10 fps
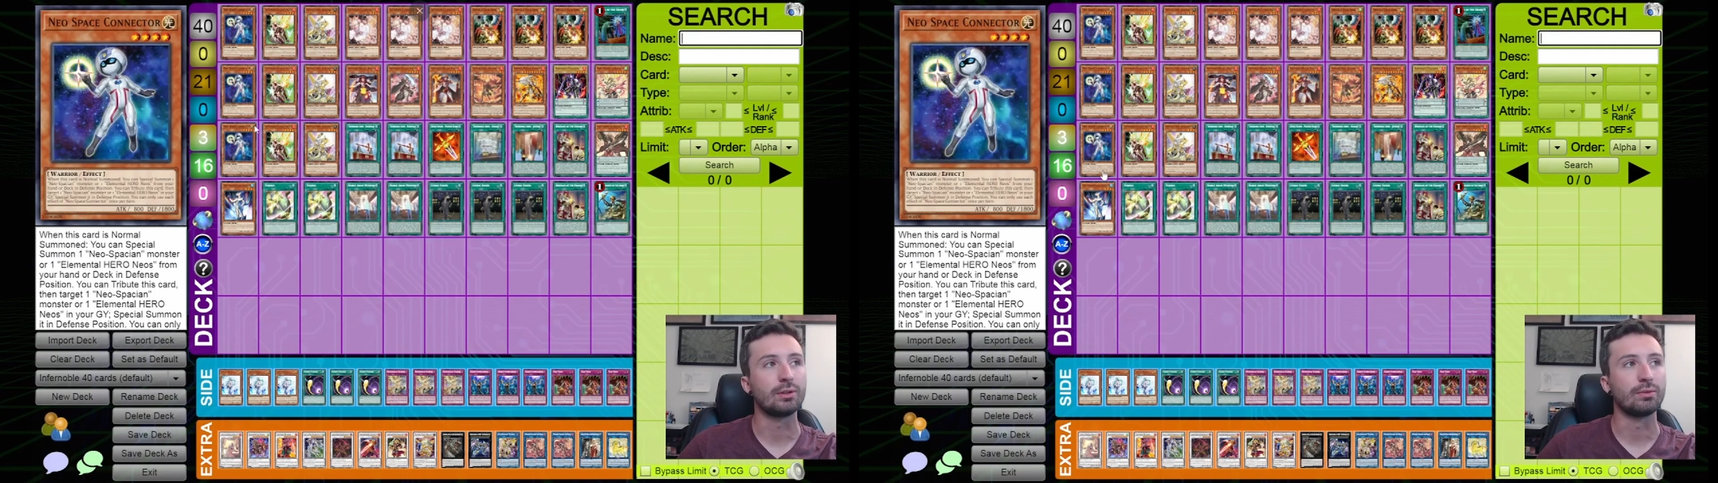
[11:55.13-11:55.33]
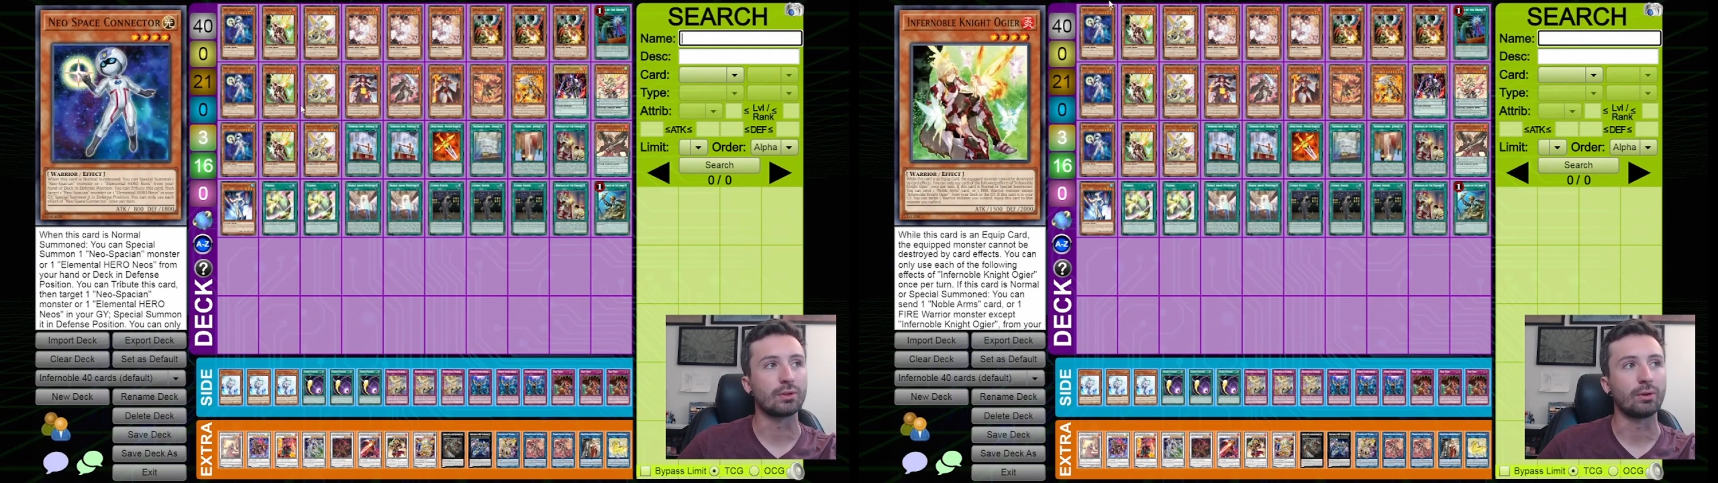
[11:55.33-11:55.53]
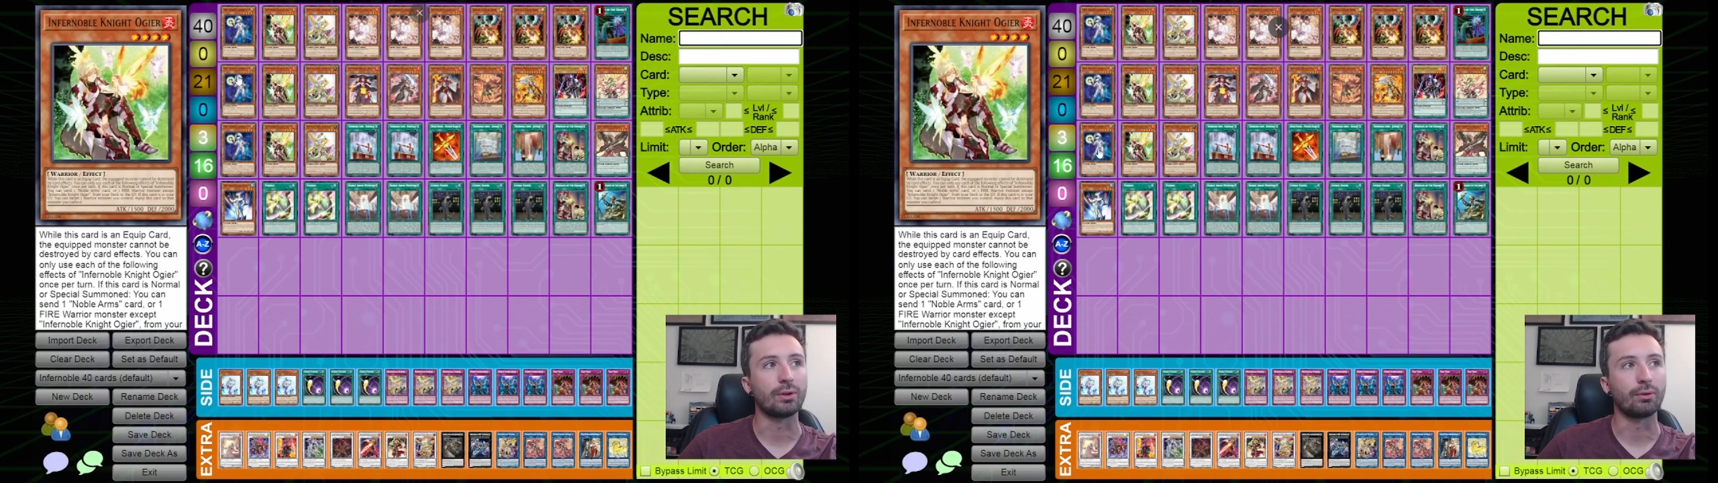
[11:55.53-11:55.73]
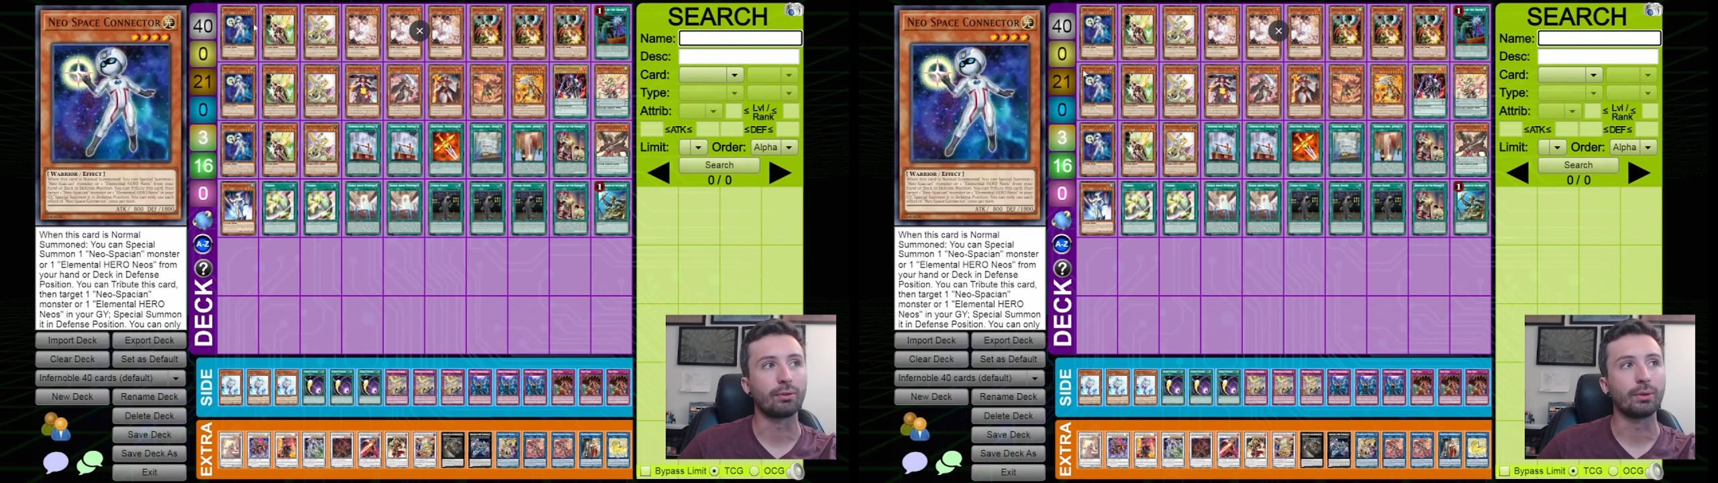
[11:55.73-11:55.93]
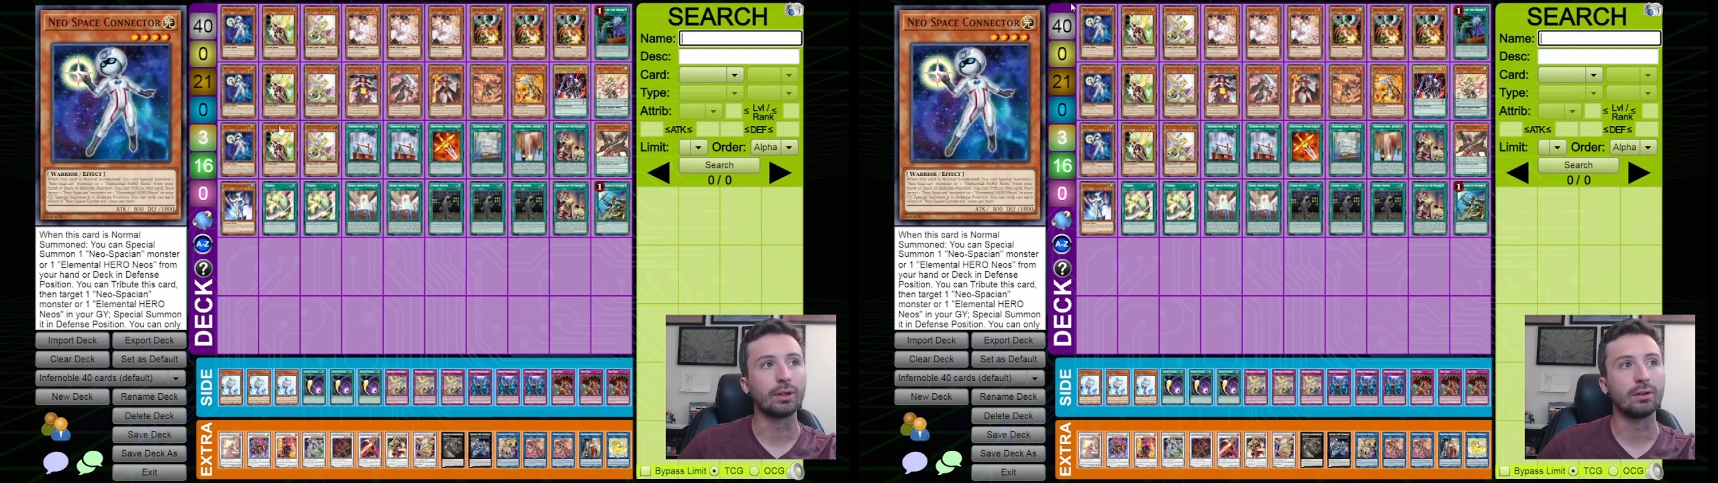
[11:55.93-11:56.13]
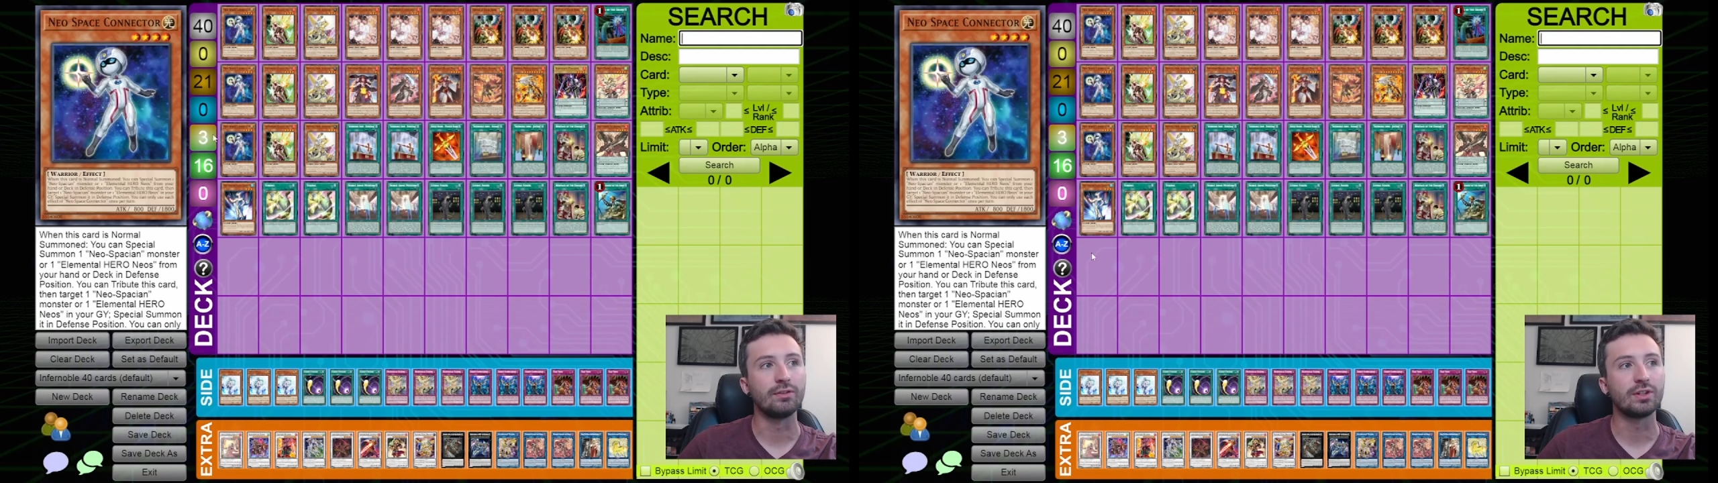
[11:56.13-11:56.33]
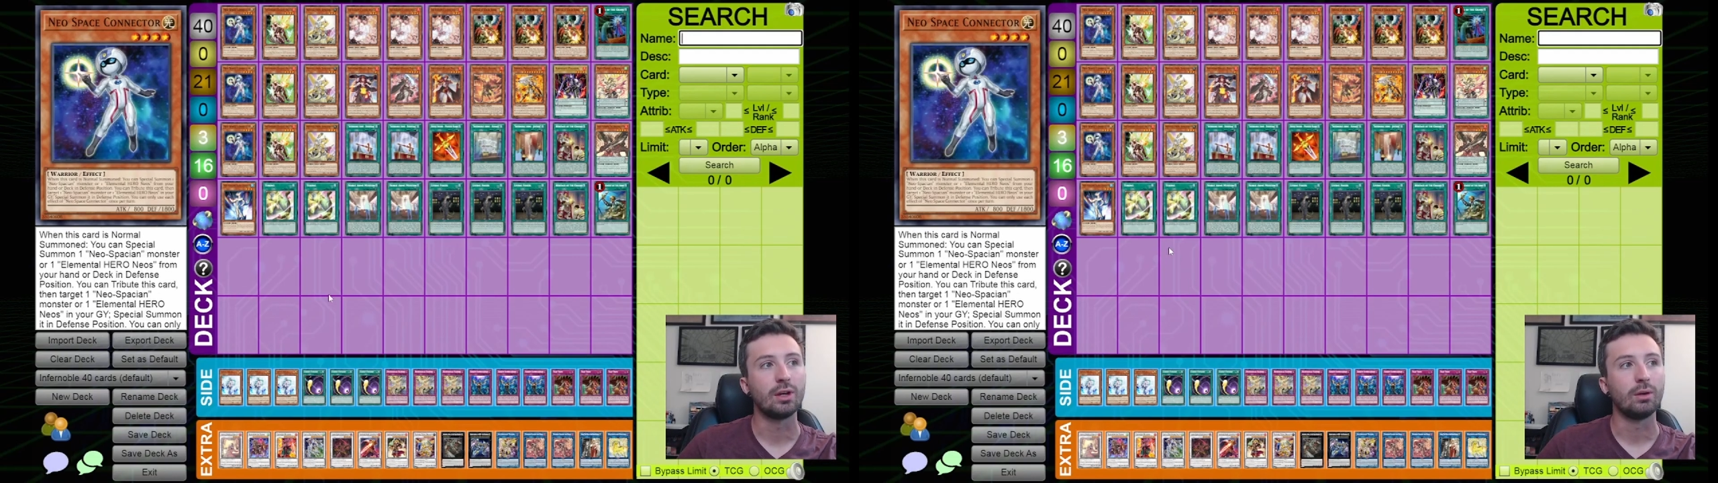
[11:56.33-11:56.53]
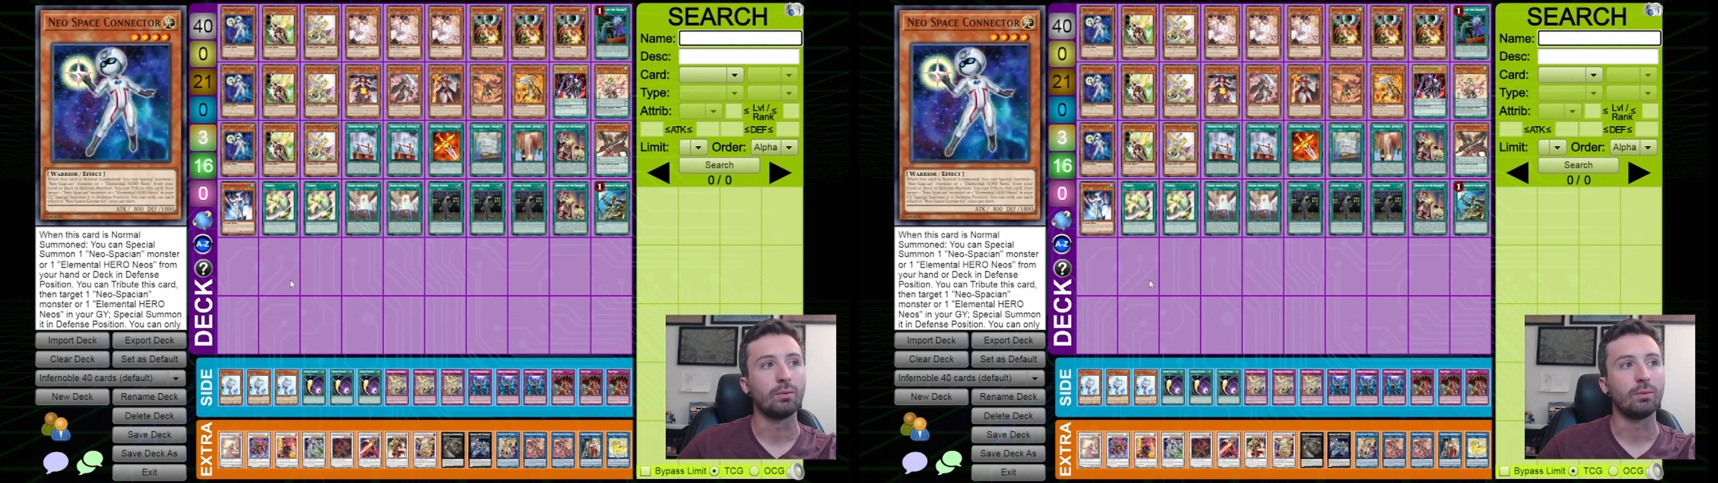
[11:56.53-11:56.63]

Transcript: Those are your 3 ofs.